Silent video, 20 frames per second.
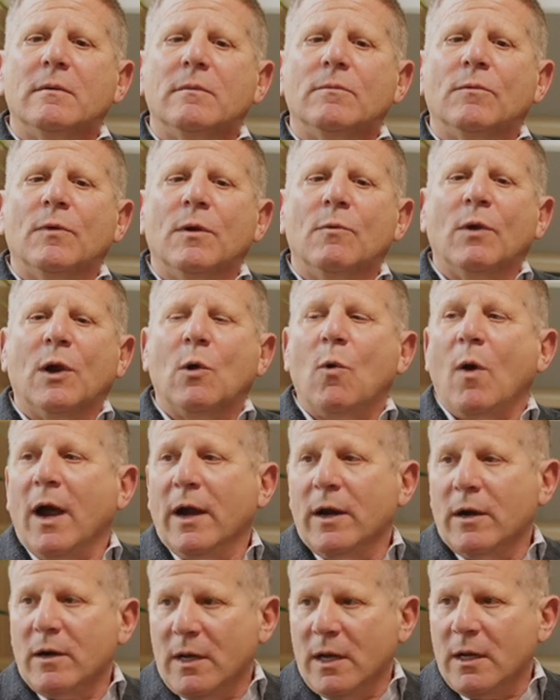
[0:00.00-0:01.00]

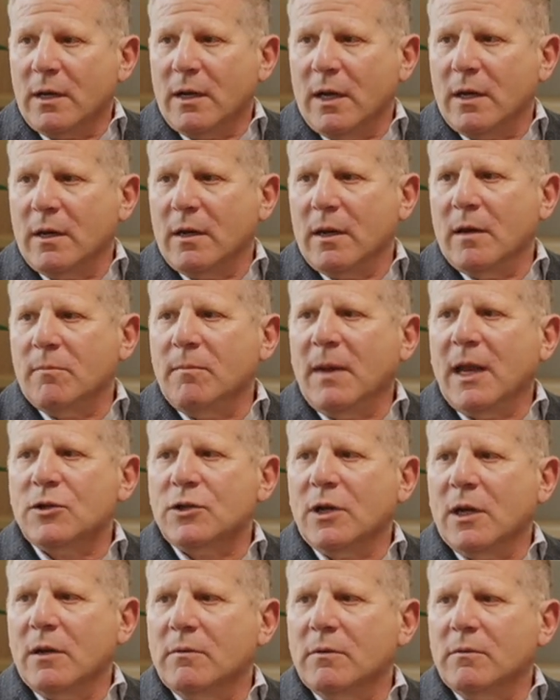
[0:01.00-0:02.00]
required in
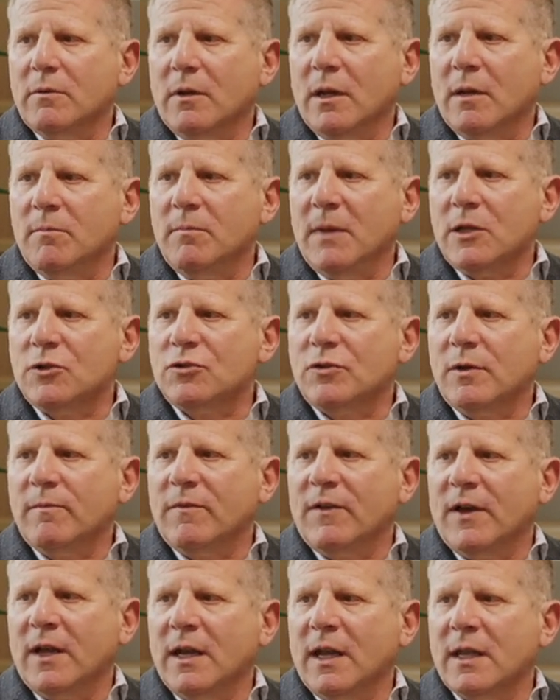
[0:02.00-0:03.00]
mainstream
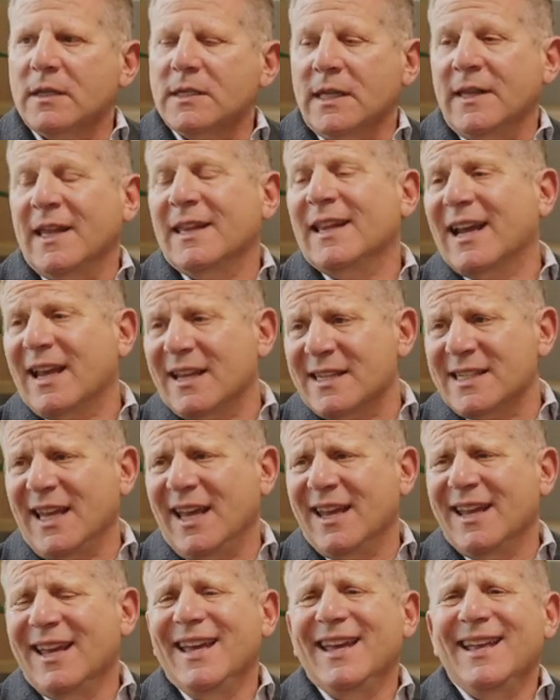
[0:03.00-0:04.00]
finance. And then, like I
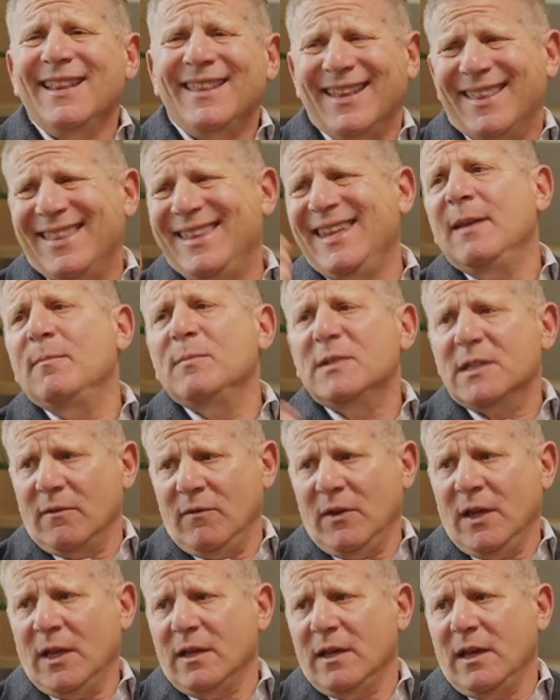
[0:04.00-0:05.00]
say, the themes
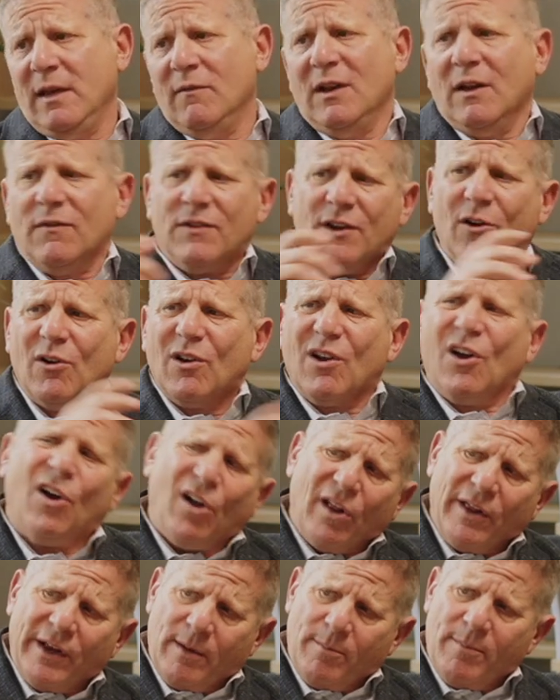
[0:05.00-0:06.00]
of it, even if you don't
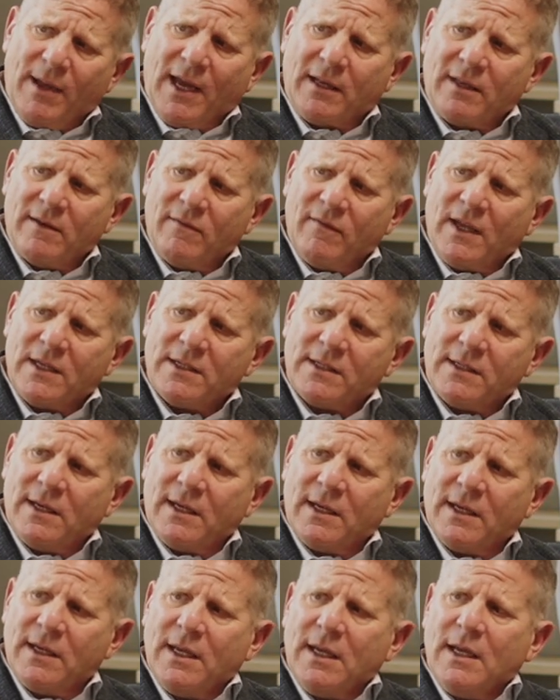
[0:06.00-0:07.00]
call it impact
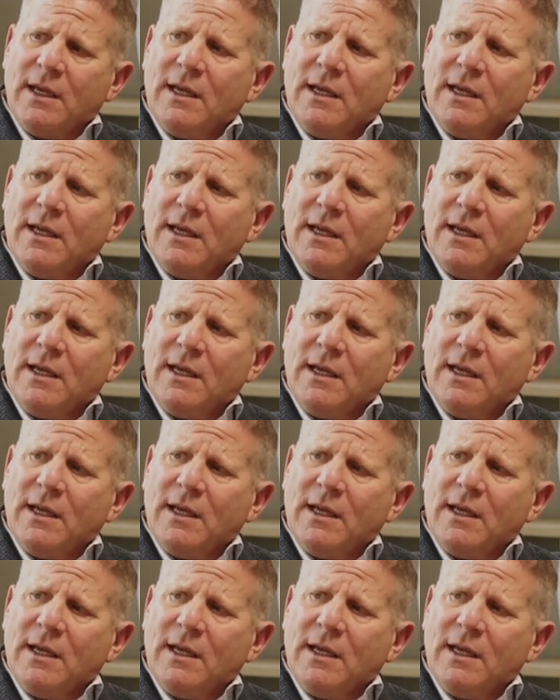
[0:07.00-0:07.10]
investing,